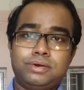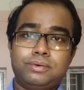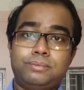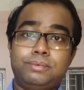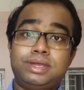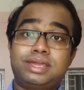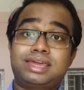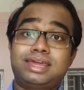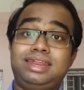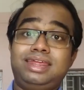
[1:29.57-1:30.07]

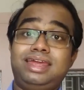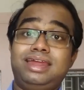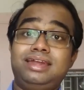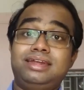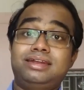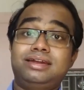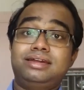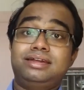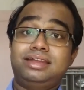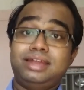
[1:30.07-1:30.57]
We can
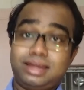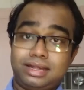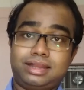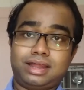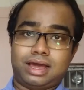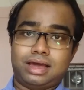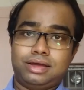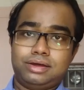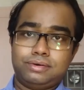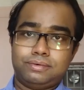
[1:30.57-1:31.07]
enter
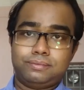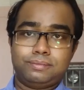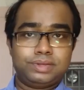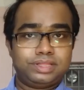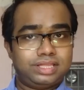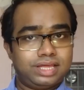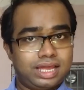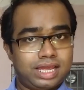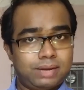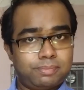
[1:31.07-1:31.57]
data
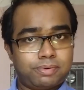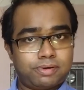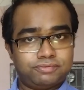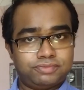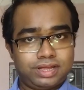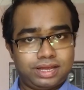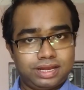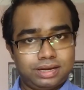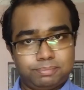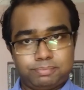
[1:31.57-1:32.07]
with the help of
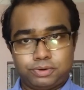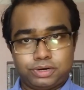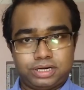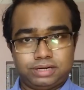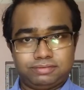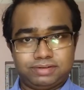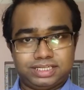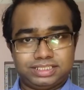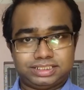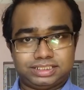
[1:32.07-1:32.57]
the input
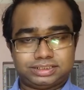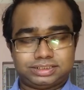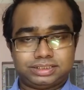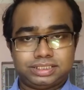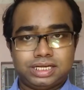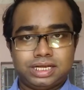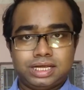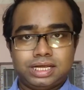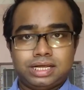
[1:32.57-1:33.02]
devices.